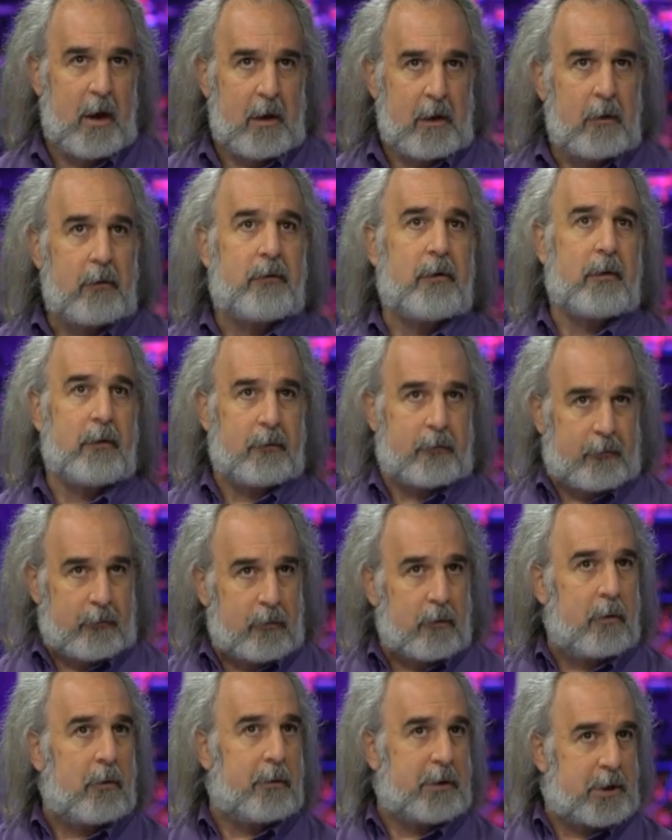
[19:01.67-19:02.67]
using this
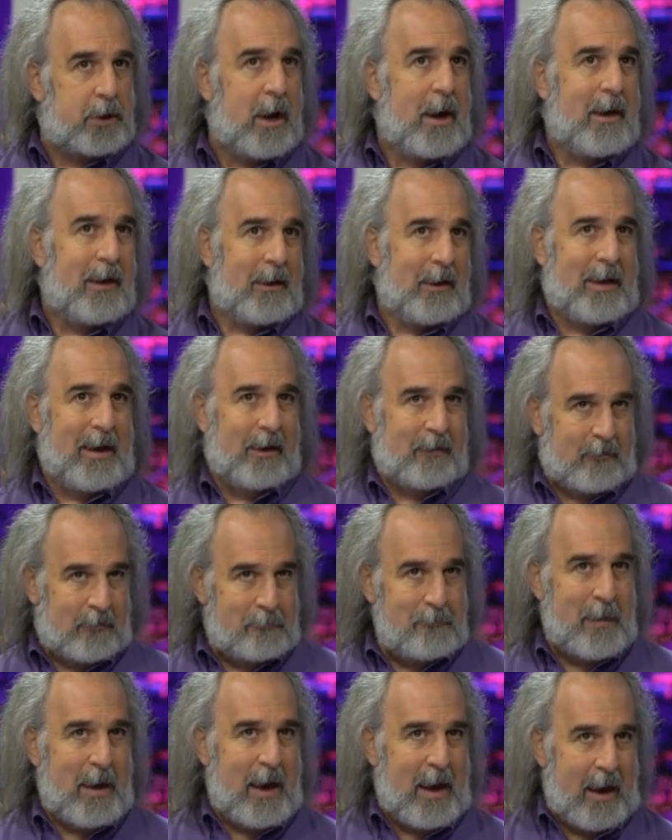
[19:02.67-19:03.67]
tool, which gets
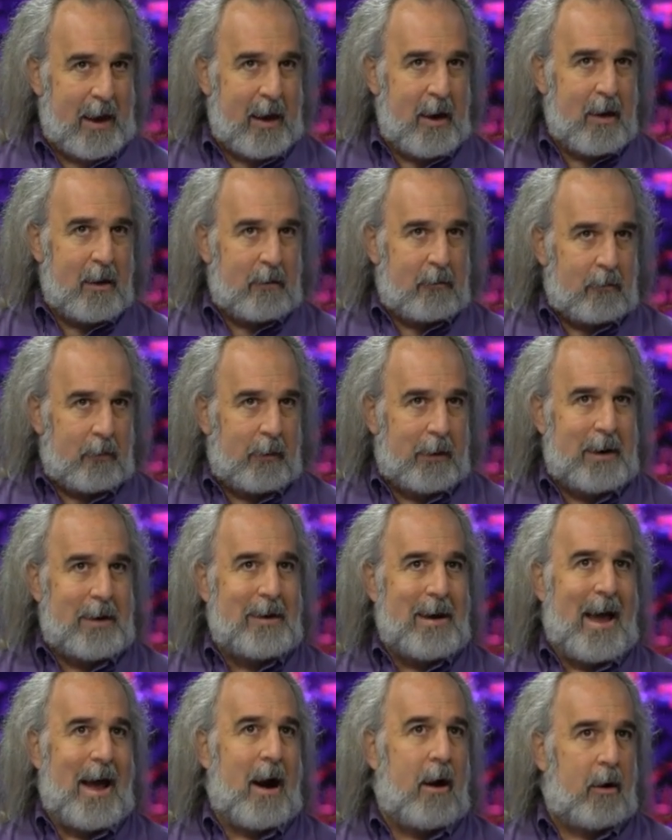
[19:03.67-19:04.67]
me really
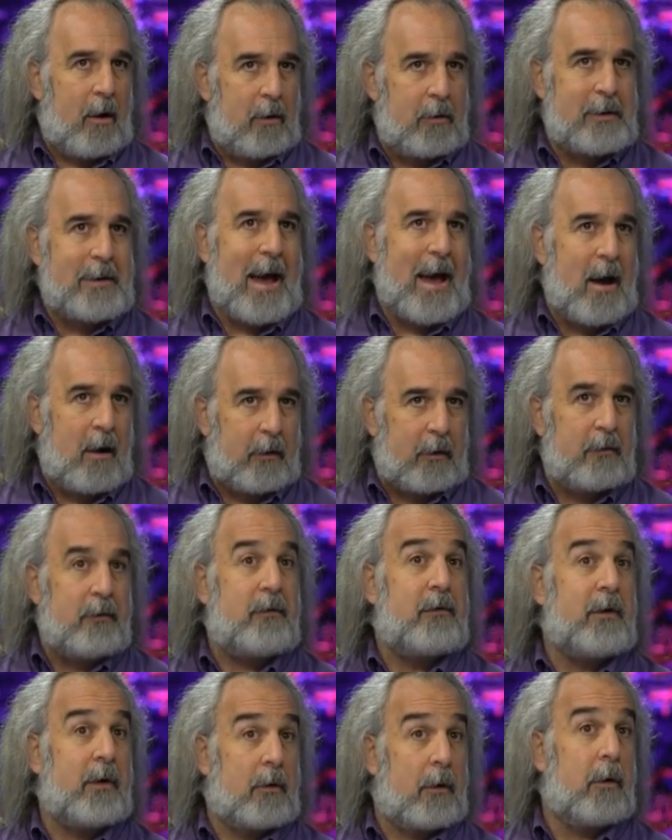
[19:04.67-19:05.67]
narrowed down and
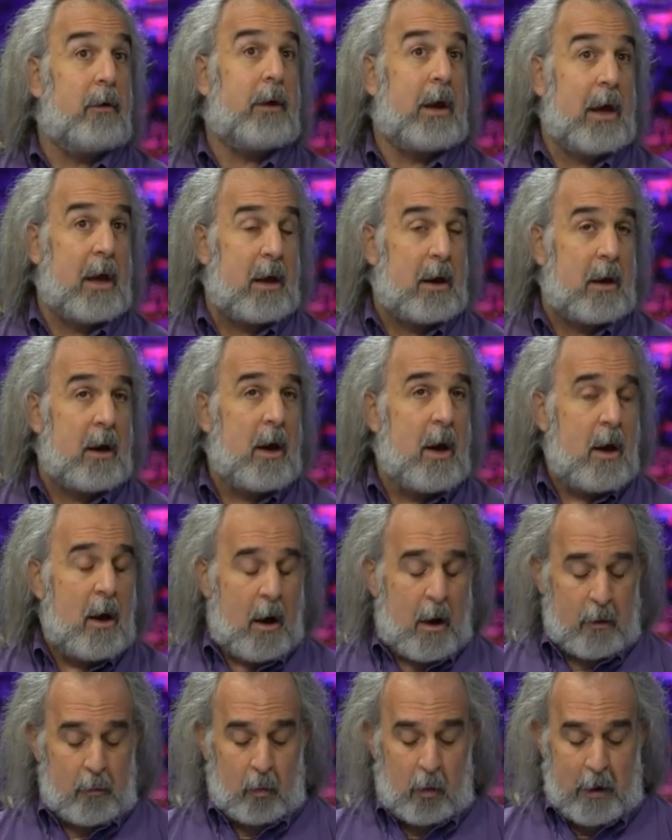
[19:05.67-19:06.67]
zeroed in
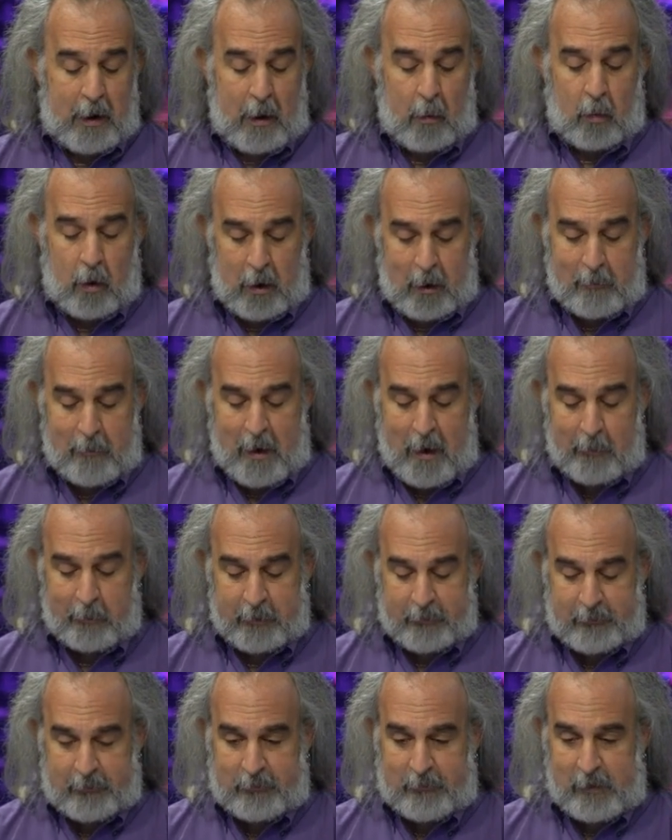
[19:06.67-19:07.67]
on what I want to be able
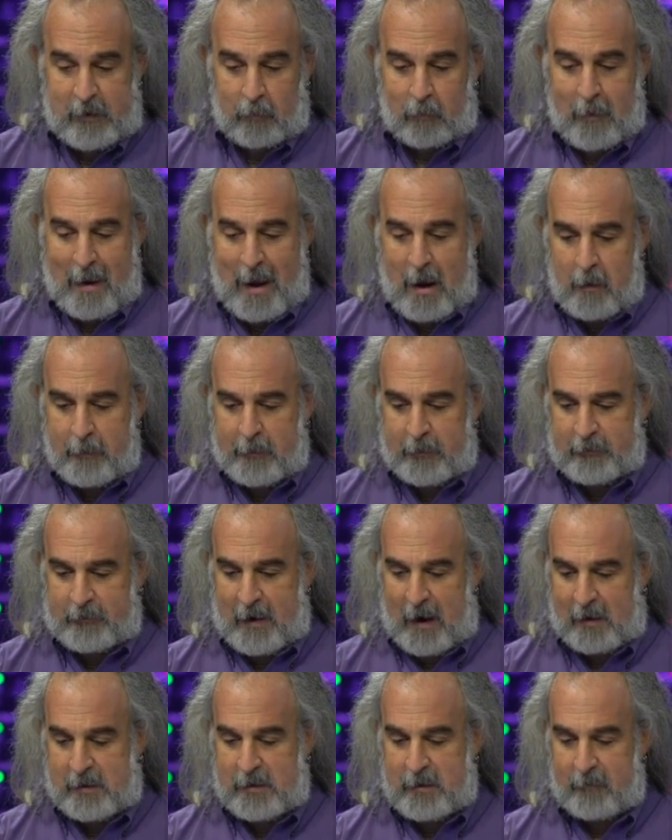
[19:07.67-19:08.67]
to see around this
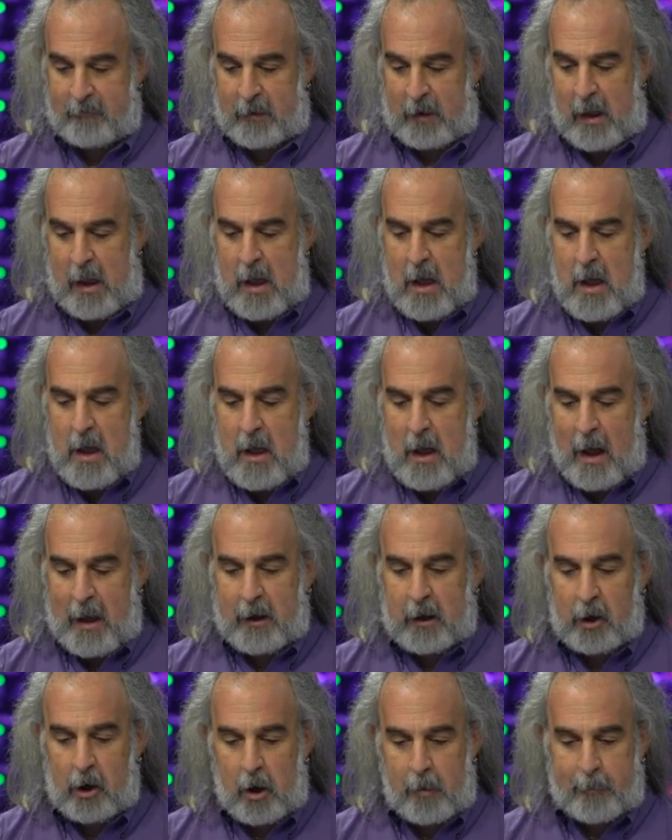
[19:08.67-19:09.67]
activity. I
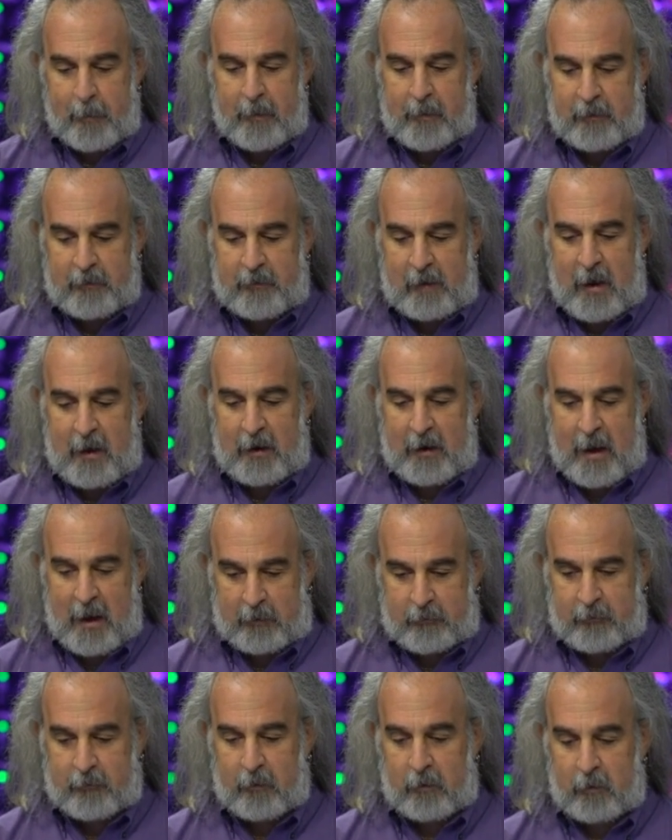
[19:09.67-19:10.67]
could open this in an
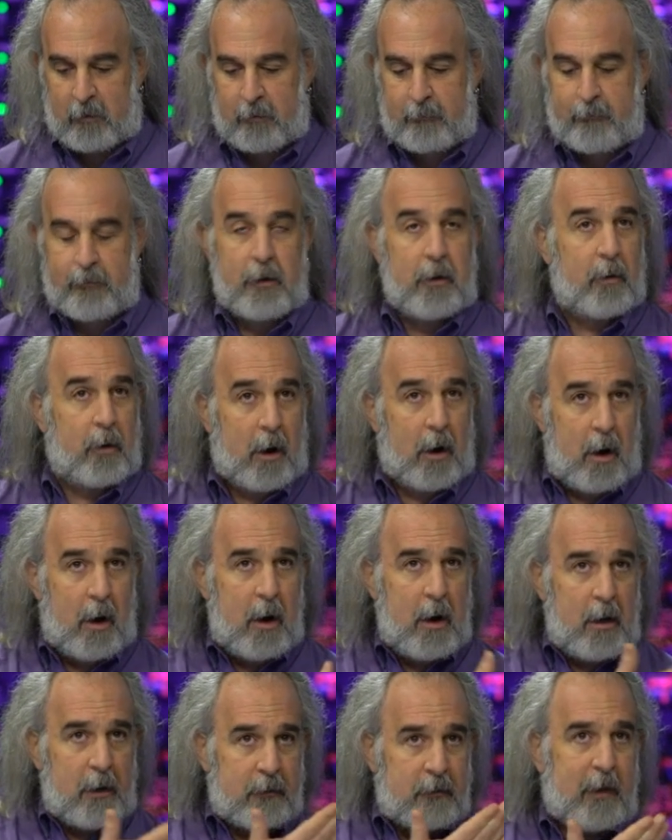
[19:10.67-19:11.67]
external viewer,
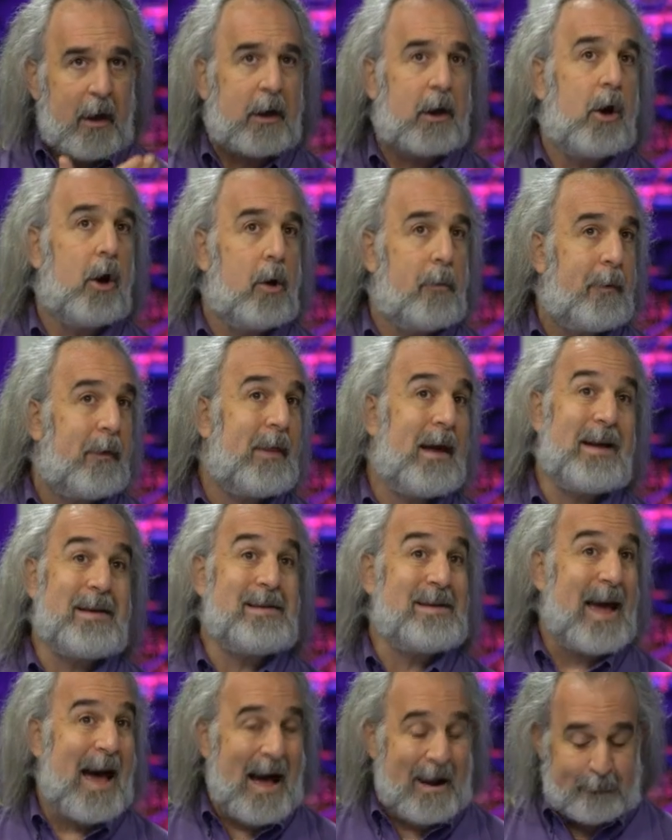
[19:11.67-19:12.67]
so I can open that
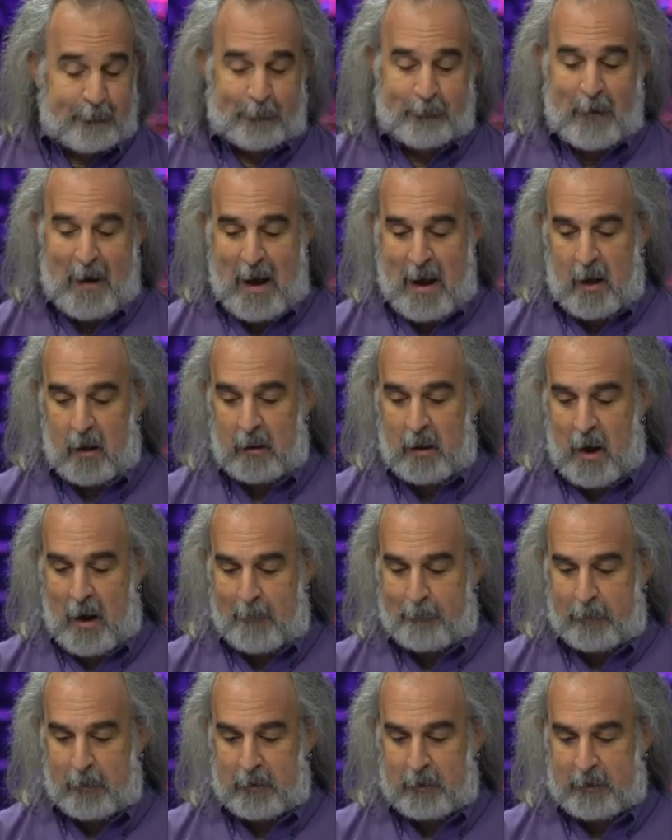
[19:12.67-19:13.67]
DAT file
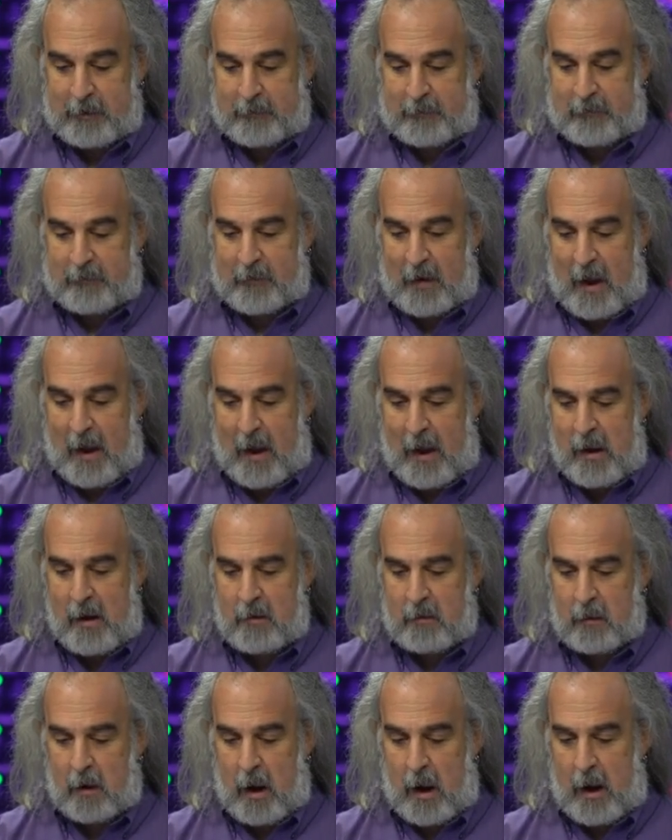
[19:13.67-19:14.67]
up, let's say,
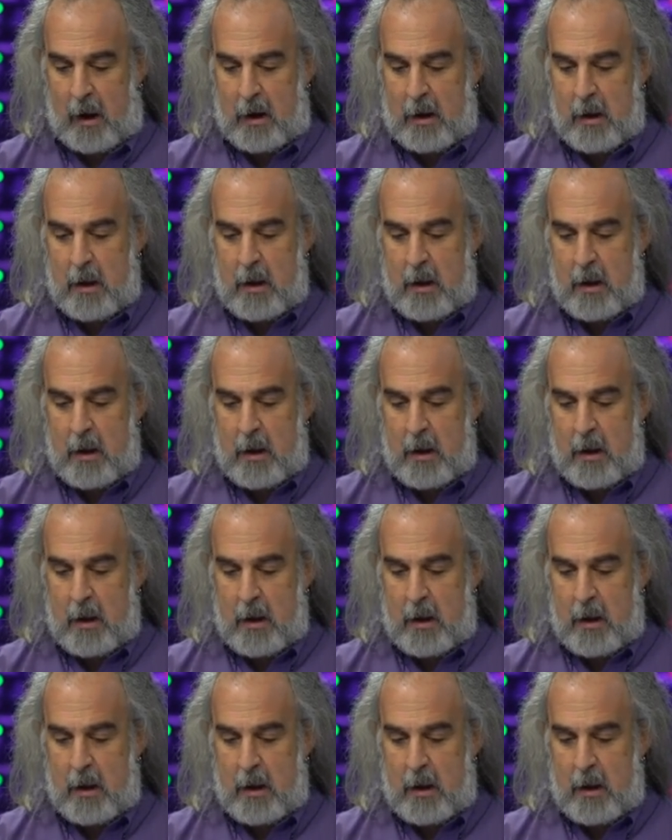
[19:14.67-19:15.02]
right,